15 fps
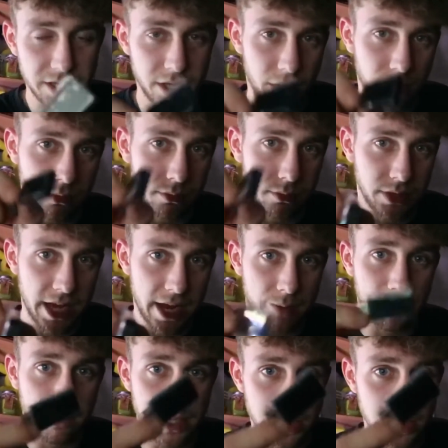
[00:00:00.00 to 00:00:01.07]
so yeah,
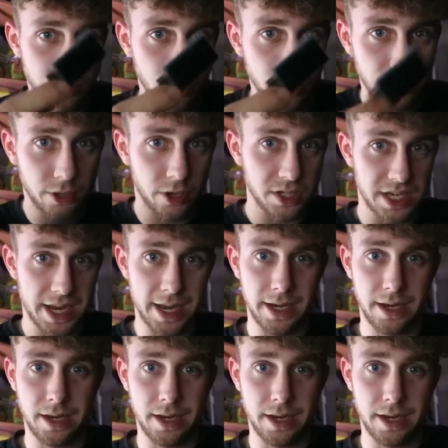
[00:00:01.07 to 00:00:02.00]
this is what you guys need.